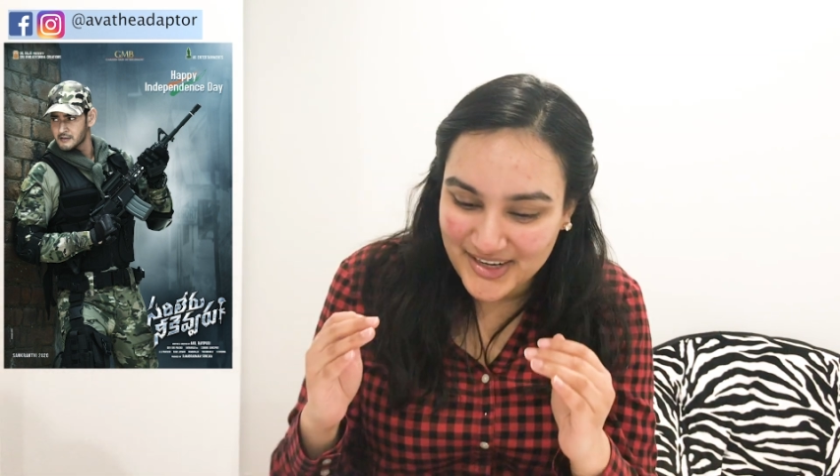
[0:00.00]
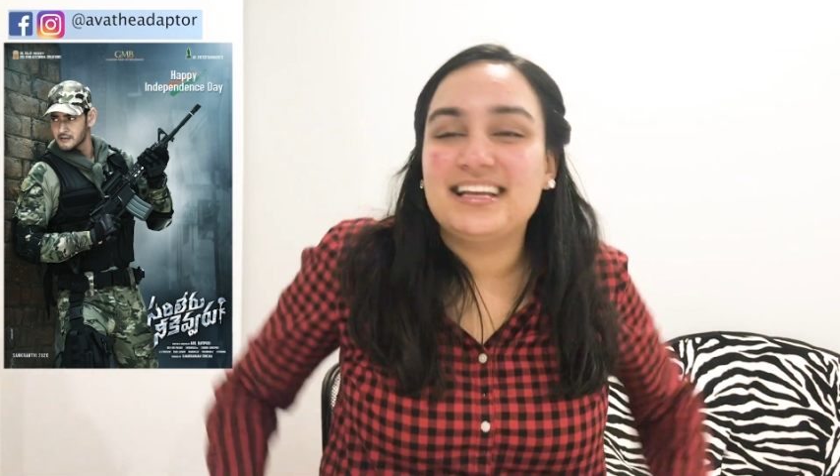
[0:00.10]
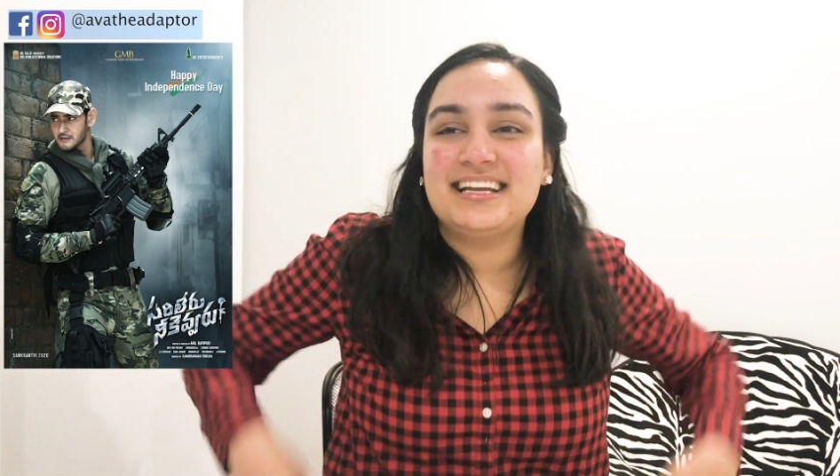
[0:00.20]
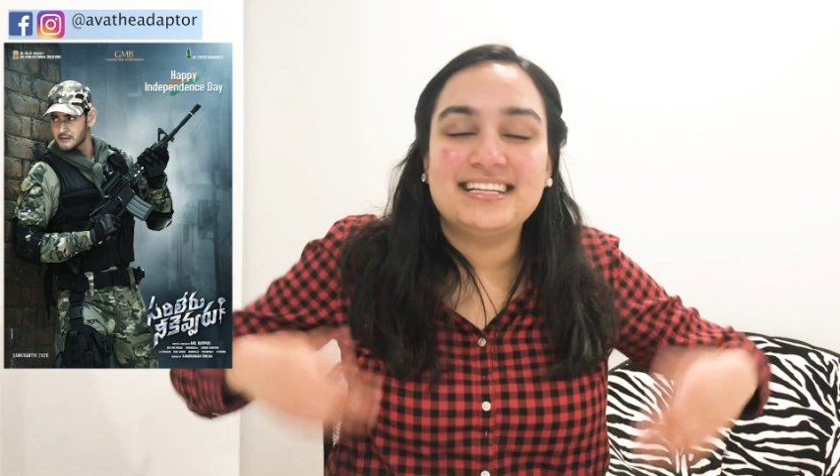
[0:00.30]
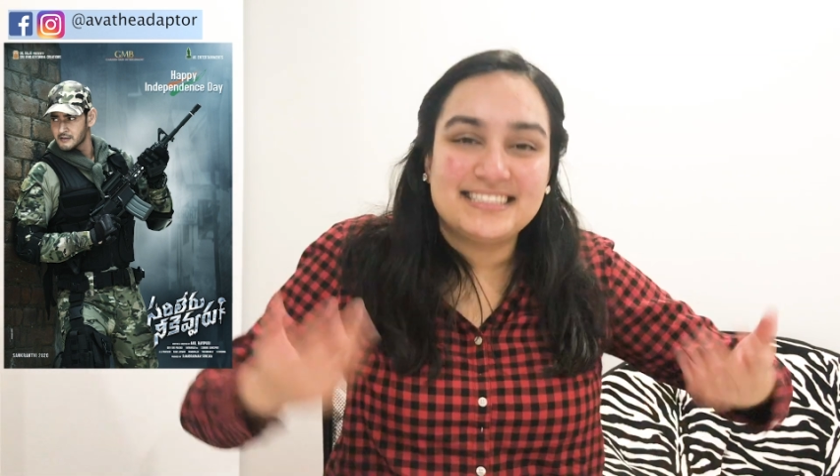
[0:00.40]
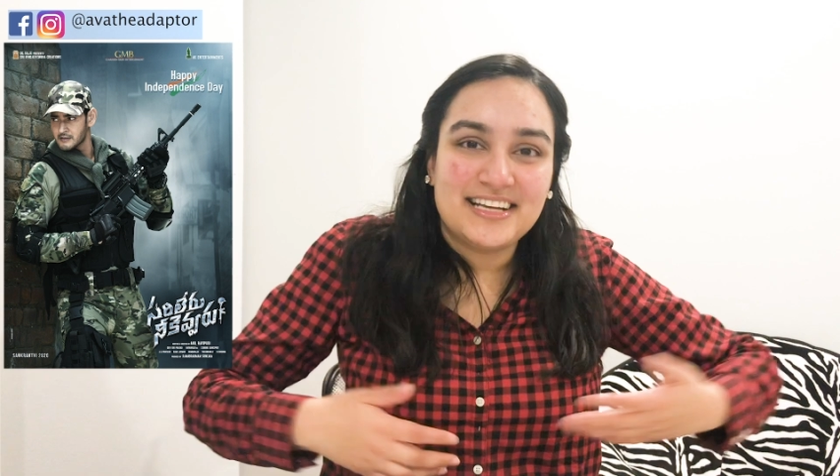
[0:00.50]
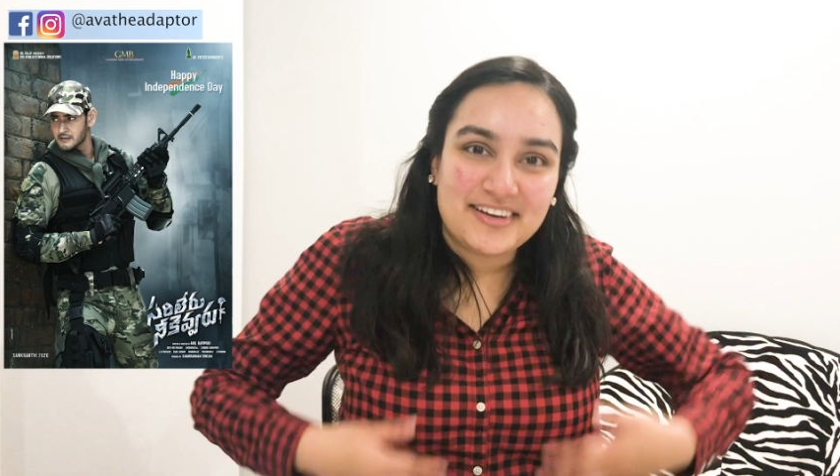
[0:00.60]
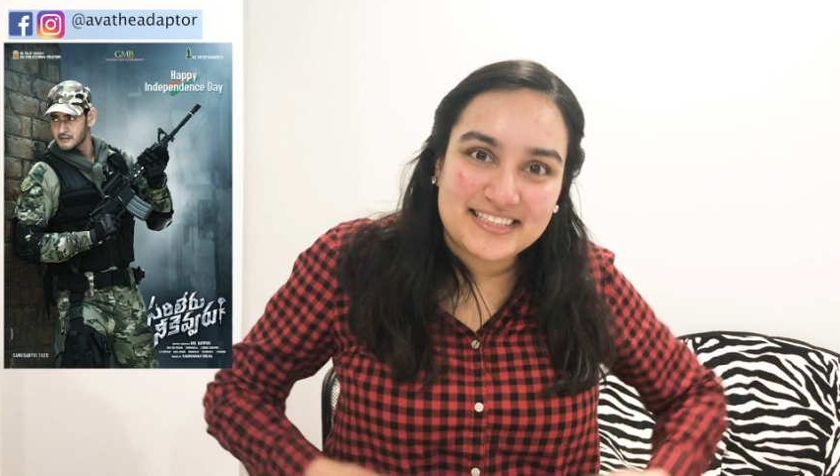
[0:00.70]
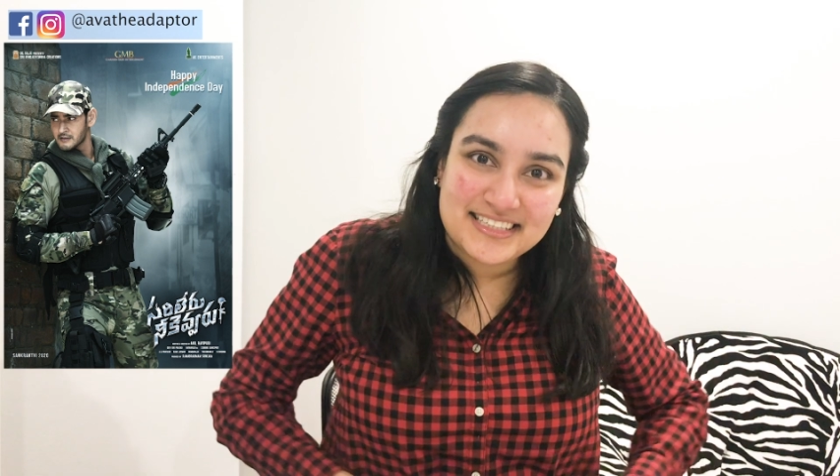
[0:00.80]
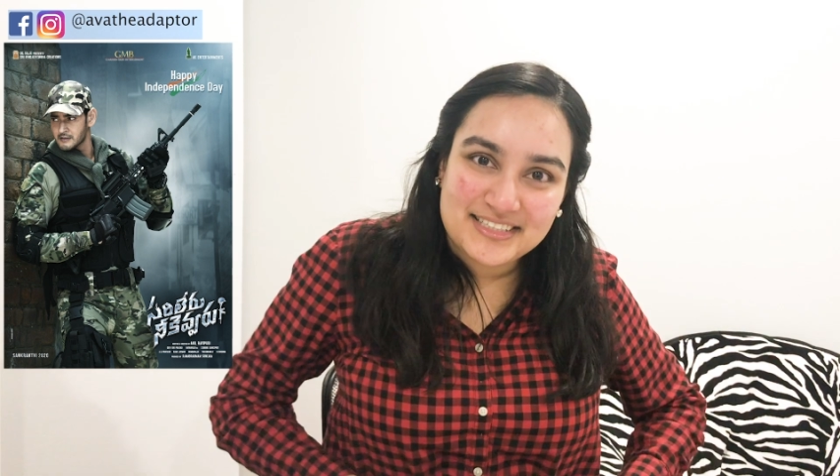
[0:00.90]
Like in a
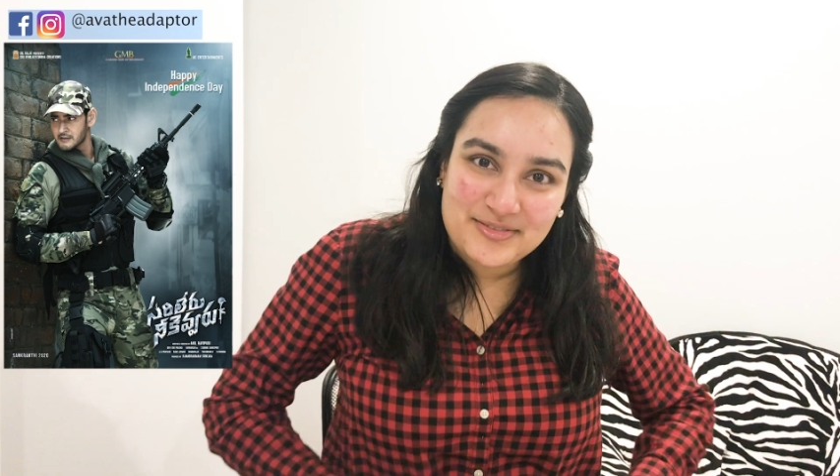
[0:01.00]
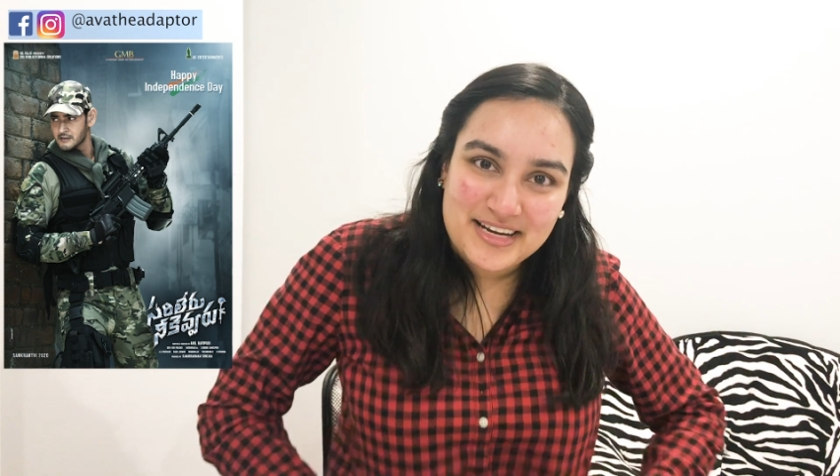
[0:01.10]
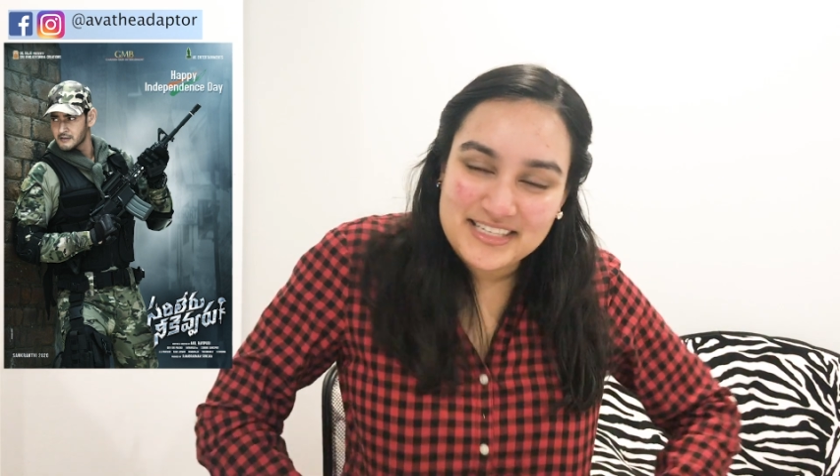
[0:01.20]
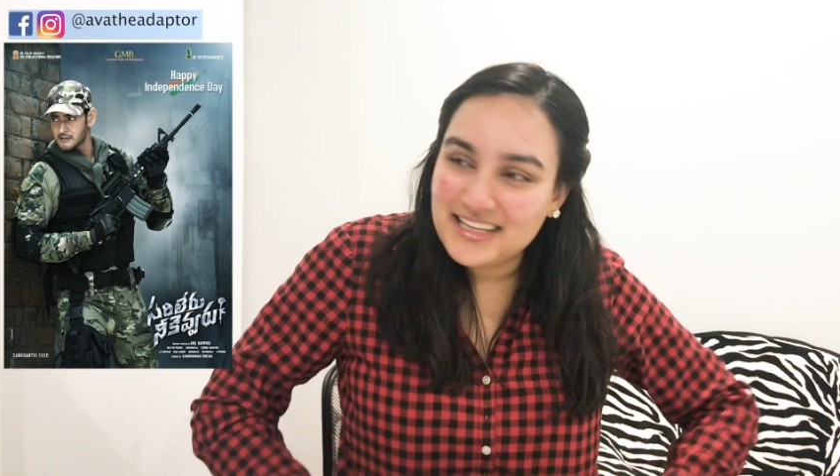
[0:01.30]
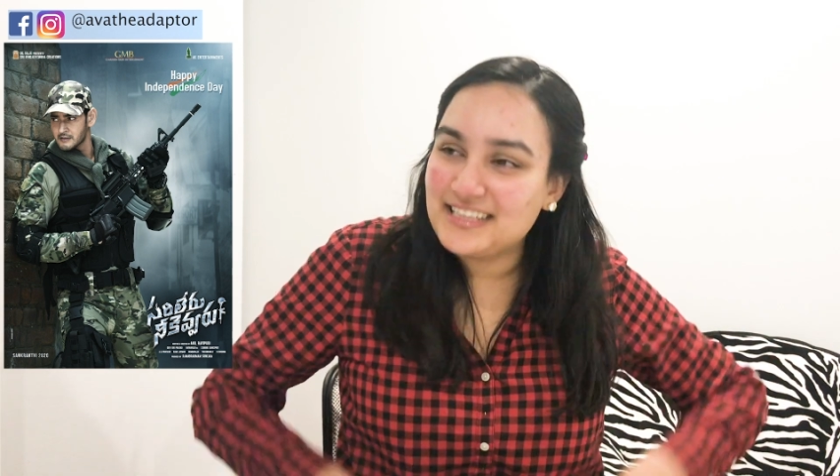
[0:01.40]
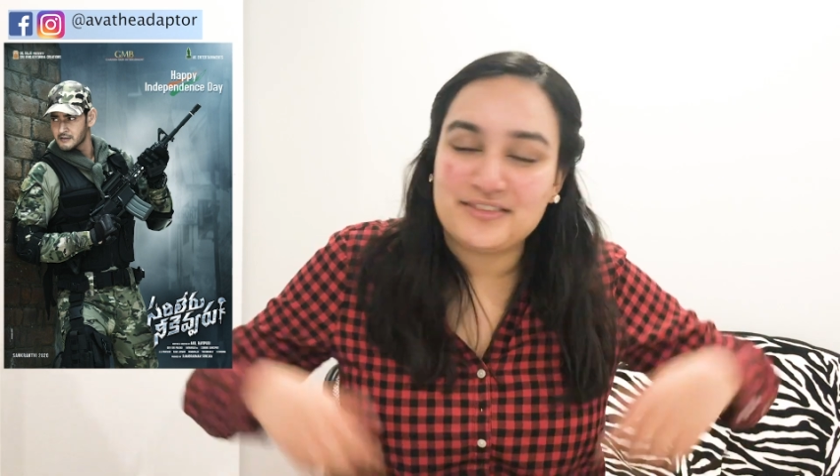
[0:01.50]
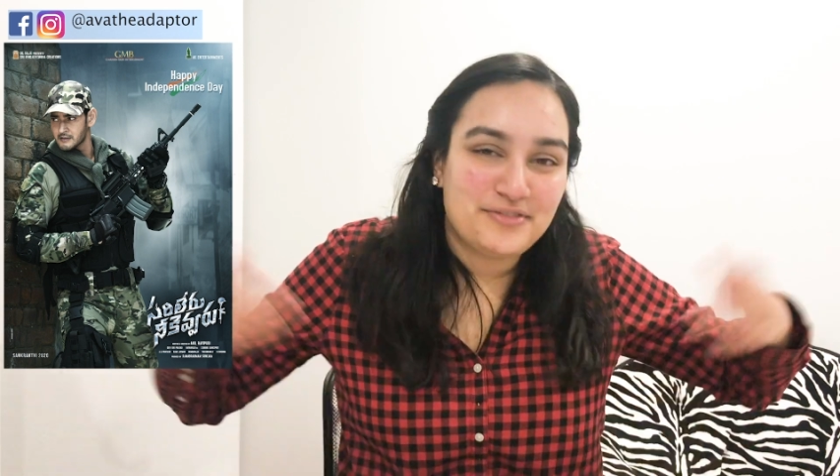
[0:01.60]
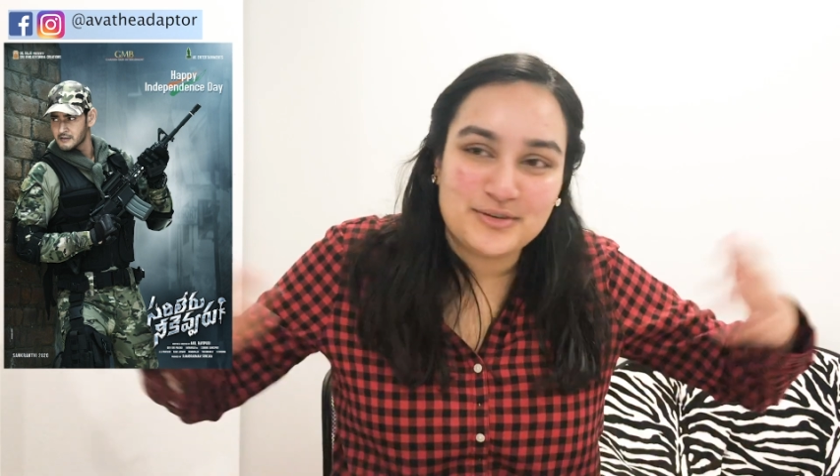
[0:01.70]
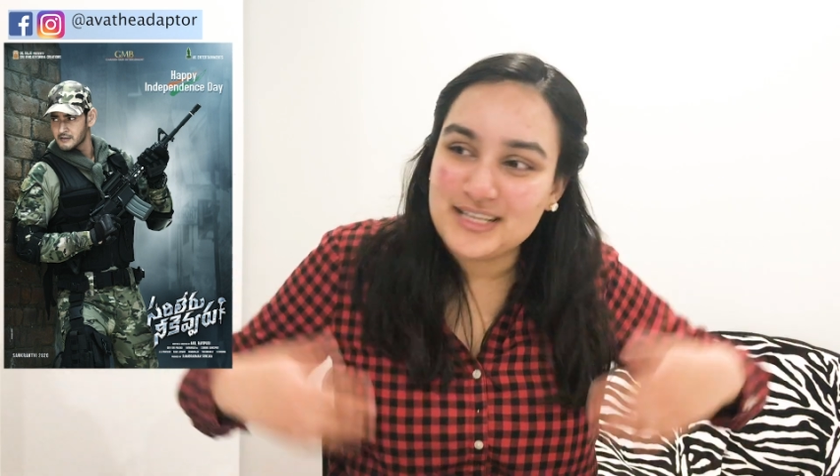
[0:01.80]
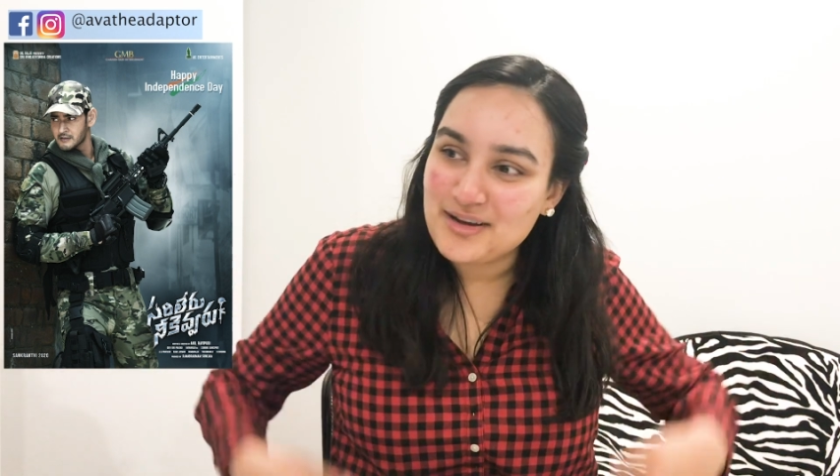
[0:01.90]
serious situation like
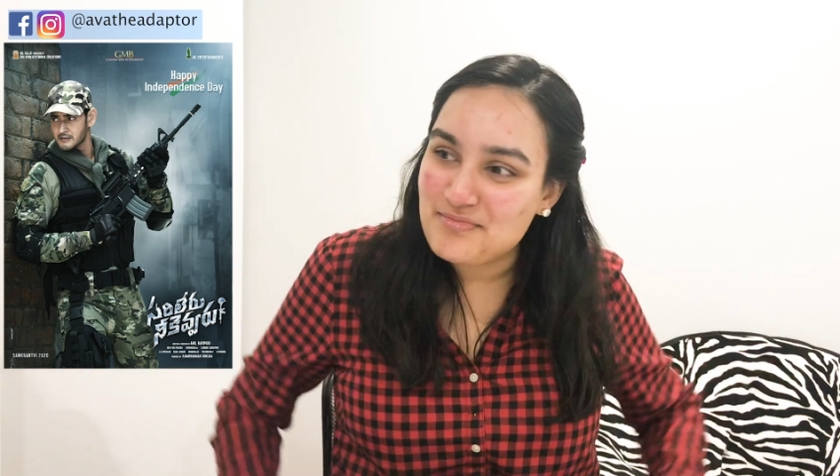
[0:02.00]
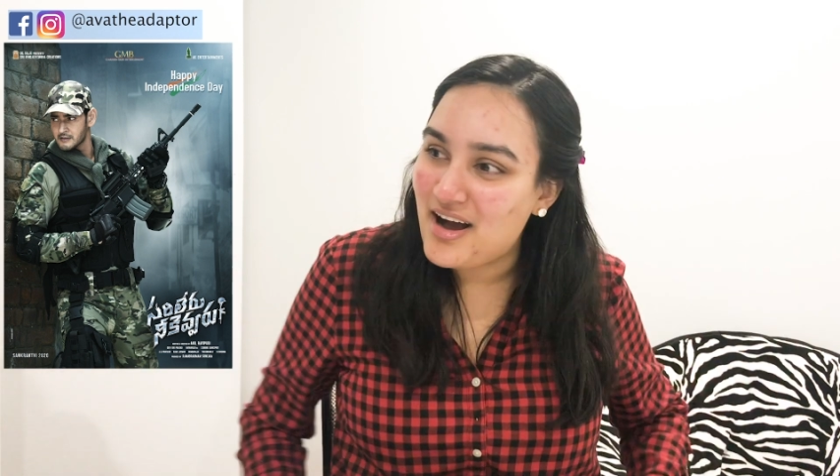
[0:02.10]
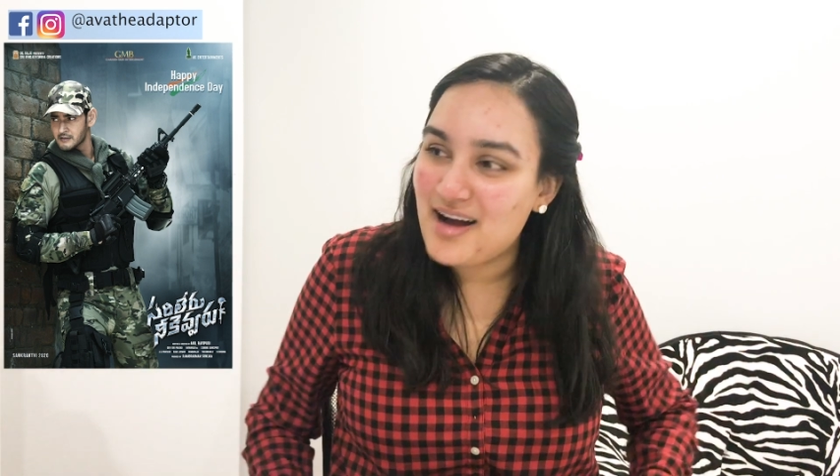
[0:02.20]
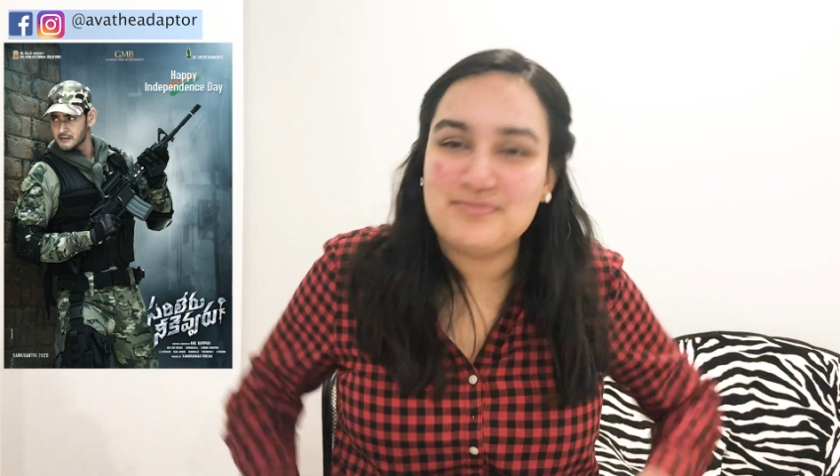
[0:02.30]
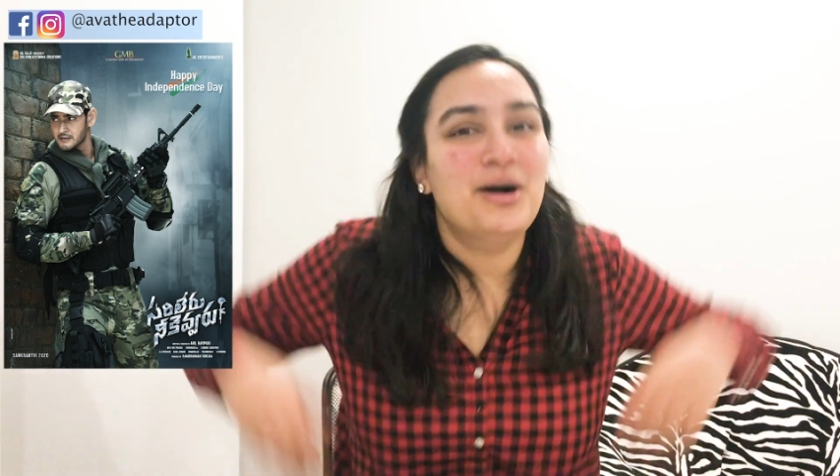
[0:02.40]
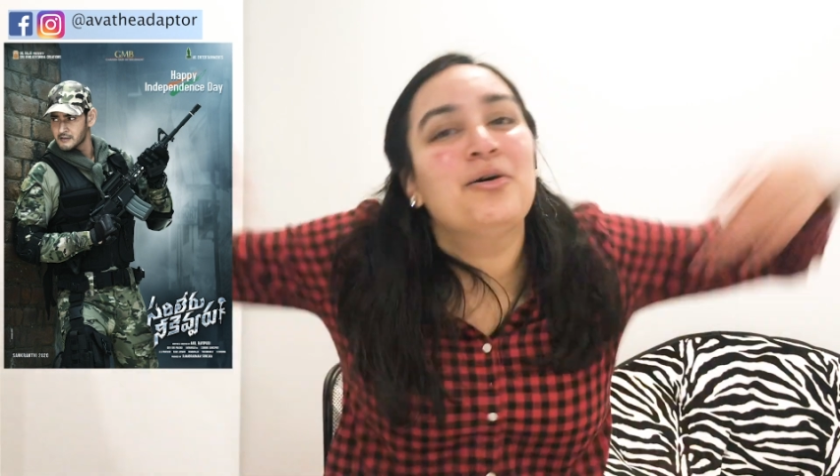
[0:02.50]
defusing a bomb,